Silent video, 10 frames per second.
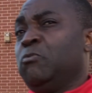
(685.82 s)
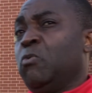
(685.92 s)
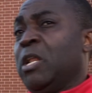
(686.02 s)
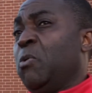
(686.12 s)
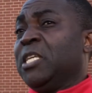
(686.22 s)

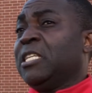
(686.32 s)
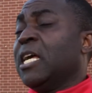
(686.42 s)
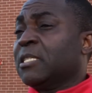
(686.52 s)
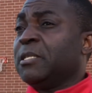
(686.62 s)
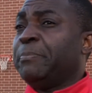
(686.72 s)
when I was
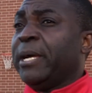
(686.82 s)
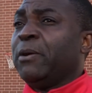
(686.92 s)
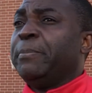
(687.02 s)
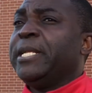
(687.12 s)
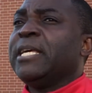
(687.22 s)
asked by
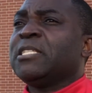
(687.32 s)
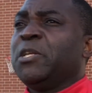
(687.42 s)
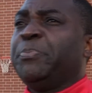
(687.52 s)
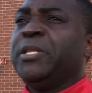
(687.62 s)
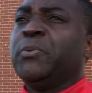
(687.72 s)
Obadiah
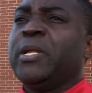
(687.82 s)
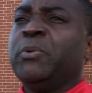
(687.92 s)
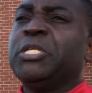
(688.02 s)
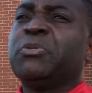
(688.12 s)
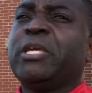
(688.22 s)
Sarapinda when I
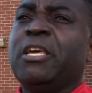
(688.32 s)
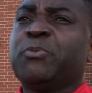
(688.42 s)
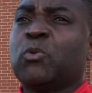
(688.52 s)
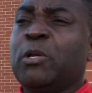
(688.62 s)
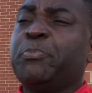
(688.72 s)
went to
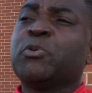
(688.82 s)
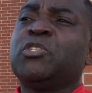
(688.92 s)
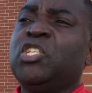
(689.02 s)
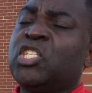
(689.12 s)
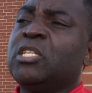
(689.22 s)
Caps what
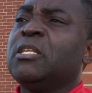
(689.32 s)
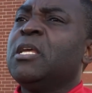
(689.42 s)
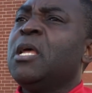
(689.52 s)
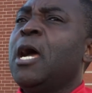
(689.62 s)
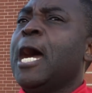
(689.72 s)
position,
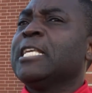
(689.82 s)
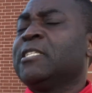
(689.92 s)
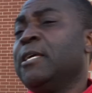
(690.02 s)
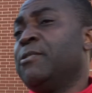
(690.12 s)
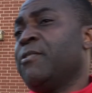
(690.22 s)
I
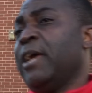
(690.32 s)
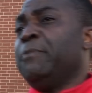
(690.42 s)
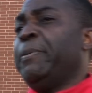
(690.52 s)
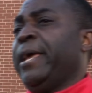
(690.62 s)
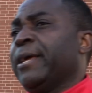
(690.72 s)
said
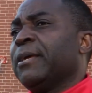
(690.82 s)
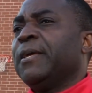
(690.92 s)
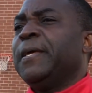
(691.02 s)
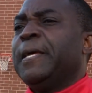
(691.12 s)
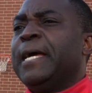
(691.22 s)
right back.
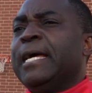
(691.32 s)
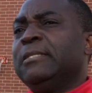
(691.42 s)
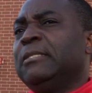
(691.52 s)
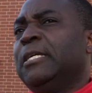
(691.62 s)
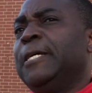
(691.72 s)

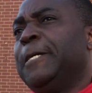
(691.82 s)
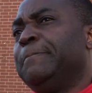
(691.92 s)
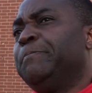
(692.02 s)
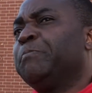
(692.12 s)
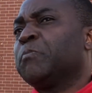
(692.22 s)
And
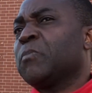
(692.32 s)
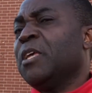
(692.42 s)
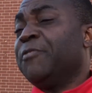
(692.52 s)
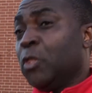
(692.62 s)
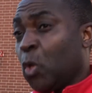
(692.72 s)

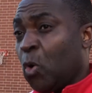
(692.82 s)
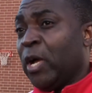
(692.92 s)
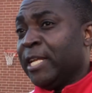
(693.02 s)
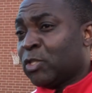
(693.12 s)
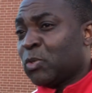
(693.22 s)
even though
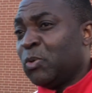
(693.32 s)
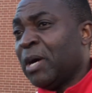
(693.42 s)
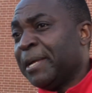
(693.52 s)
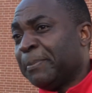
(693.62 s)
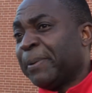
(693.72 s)
at school
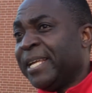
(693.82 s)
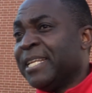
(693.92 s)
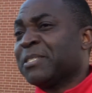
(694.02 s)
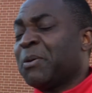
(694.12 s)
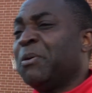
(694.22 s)
I'd played
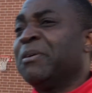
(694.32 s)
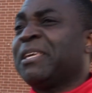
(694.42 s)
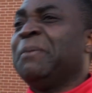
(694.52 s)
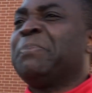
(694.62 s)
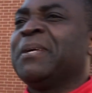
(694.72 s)
as a
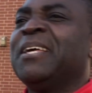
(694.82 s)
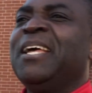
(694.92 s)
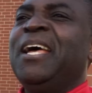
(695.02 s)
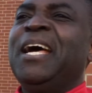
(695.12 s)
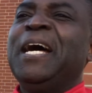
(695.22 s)
goalkeeper,
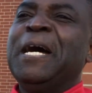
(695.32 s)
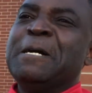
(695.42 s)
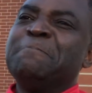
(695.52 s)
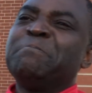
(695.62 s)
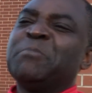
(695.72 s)

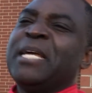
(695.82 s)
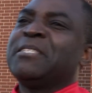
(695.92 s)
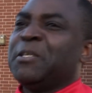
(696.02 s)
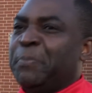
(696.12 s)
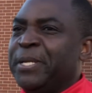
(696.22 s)
at
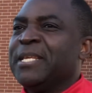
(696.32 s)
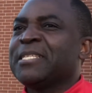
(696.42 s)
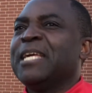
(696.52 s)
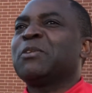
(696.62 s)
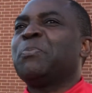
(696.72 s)
St. Peter's
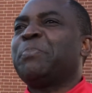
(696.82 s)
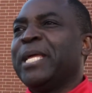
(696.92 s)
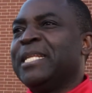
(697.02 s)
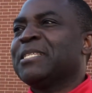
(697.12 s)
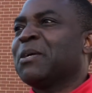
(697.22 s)
I'd
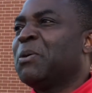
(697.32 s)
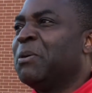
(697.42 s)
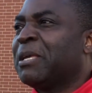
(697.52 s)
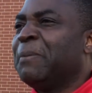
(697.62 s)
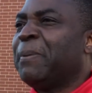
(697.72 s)
played as a
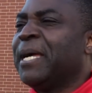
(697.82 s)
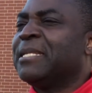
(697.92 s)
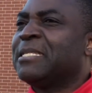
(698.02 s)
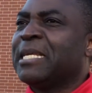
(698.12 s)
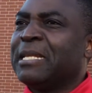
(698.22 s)
goalkeeper and
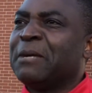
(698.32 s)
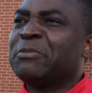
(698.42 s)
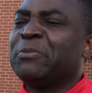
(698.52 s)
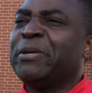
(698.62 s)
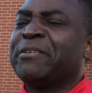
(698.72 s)
turned up
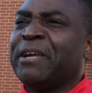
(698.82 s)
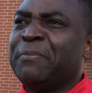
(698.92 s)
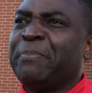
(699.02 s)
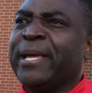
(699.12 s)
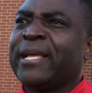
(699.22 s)
to be a
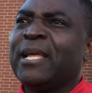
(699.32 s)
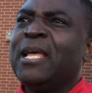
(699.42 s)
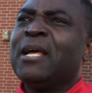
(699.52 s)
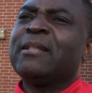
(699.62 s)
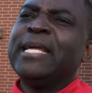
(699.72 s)
right back
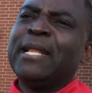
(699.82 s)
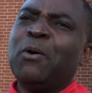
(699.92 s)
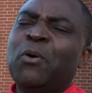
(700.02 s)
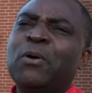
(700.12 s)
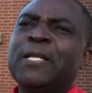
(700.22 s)
later
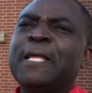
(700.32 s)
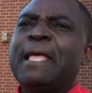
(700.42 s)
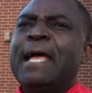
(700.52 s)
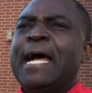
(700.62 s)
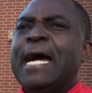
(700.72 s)
on.
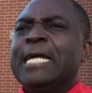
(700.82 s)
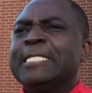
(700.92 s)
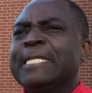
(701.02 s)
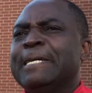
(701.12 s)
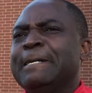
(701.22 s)

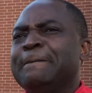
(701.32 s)
And